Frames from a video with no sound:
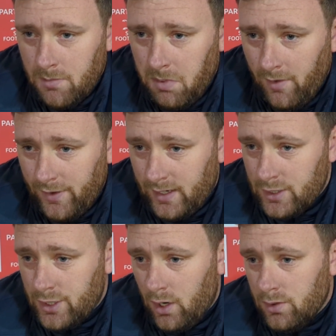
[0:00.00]
But I think
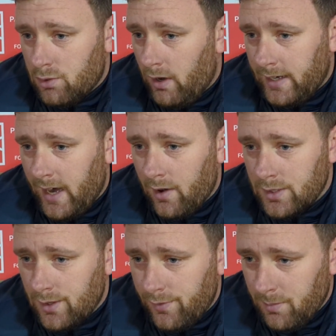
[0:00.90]
it shows great
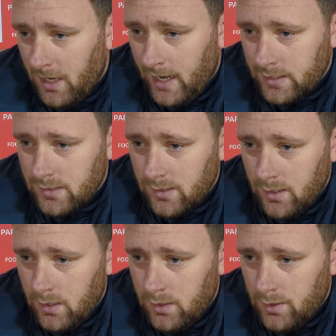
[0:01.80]
character from the lads
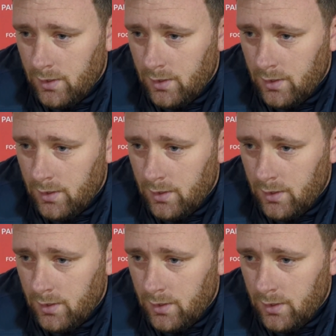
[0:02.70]
to